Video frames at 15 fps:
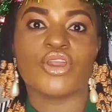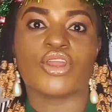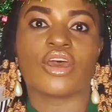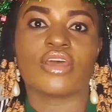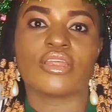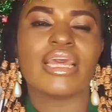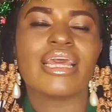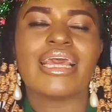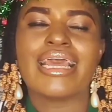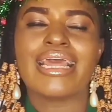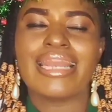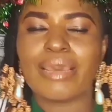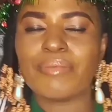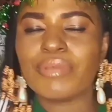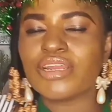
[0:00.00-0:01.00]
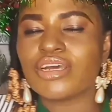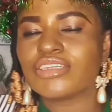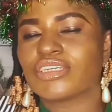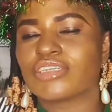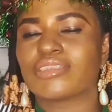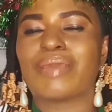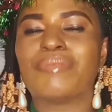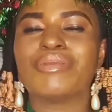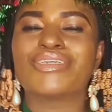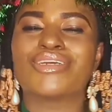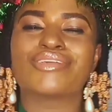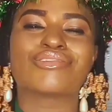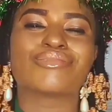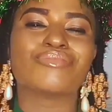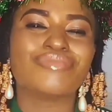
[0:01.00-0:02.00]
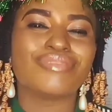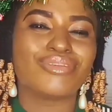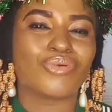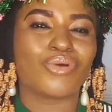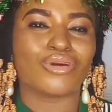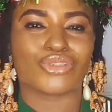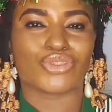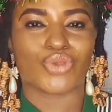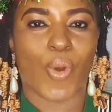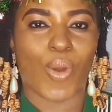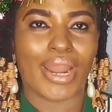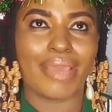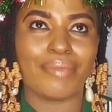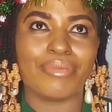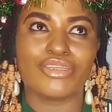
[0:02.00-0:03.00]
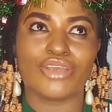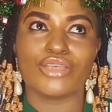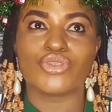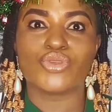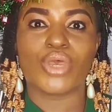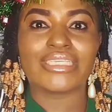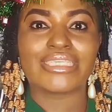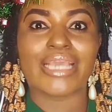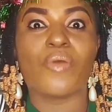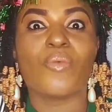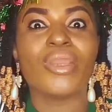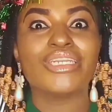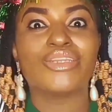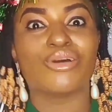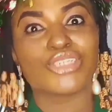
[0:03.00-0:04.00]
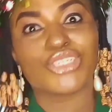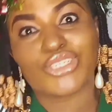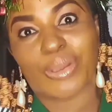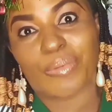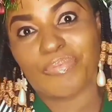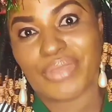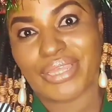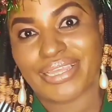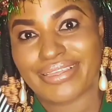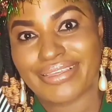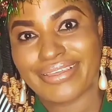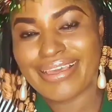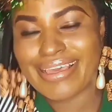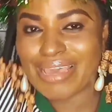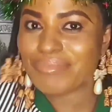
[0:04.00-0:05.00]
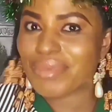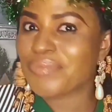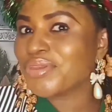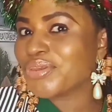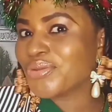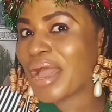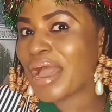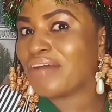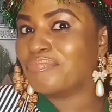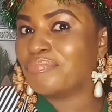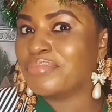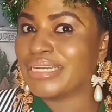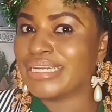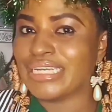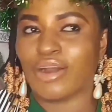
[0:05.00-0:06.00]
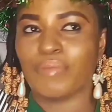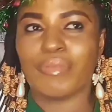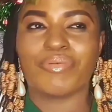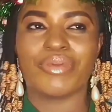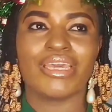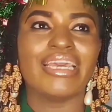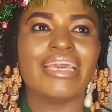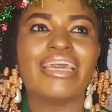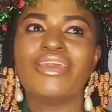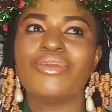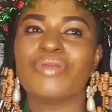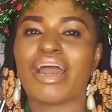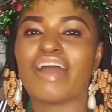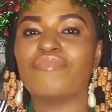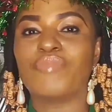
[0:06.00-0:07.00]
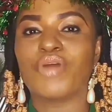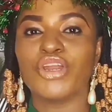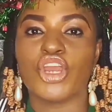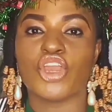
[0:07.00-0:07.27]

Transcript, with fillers: not, let me not just, let me just remove the word tour. Let me just do, say window shopping. Maybe you don't have money, or maybe you have money or